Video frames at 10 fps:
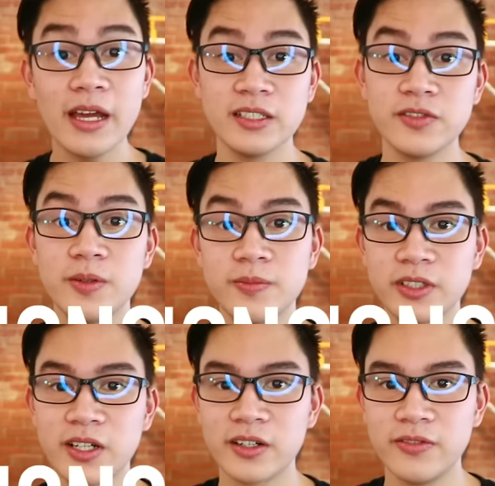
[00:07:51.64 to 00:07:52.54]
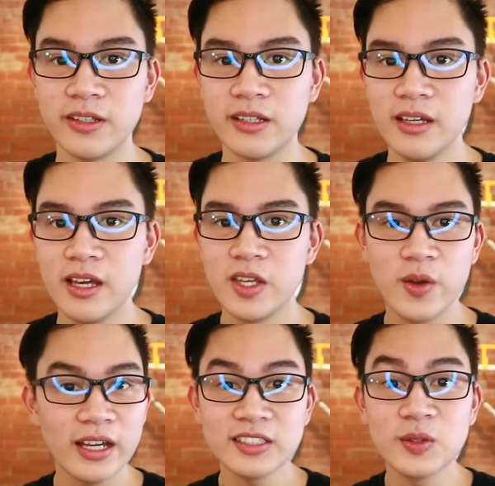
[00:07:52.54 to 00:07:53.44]
Mine is film photography.
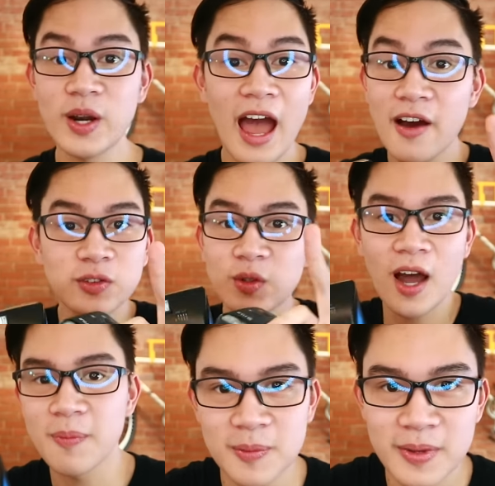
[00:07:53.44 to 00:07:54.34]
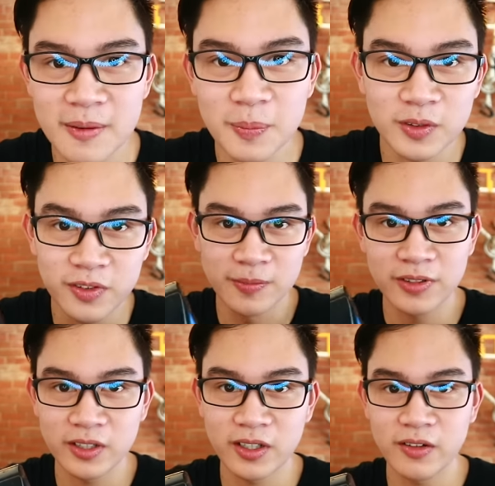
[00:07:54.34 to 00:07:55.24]
You guys don't have to copy me and put film
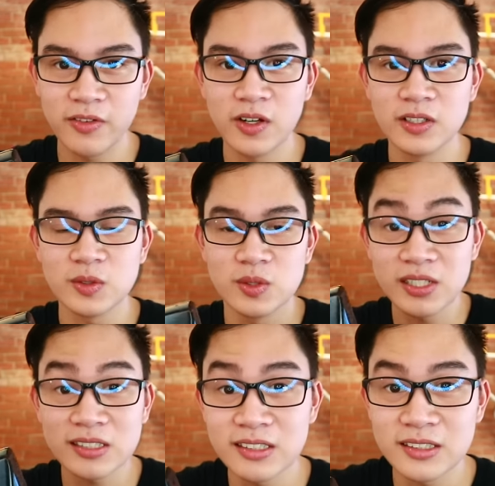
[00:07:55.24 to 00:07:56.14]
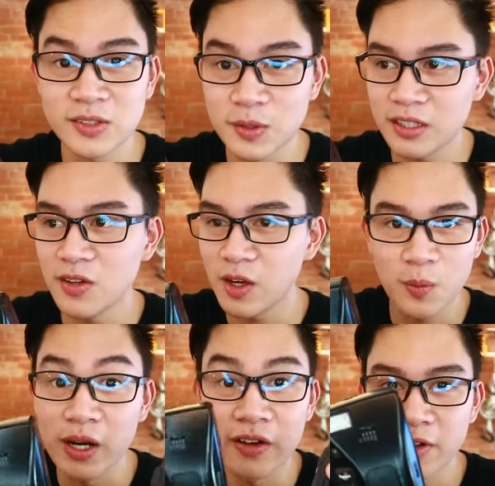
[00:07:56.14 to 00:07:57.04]
photography also, just so that you
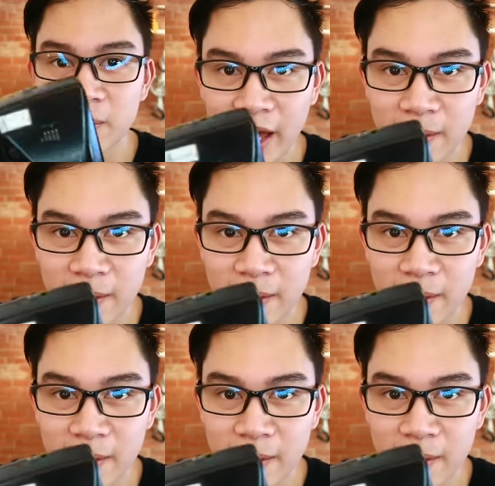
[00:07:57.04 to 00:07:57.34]
can win a film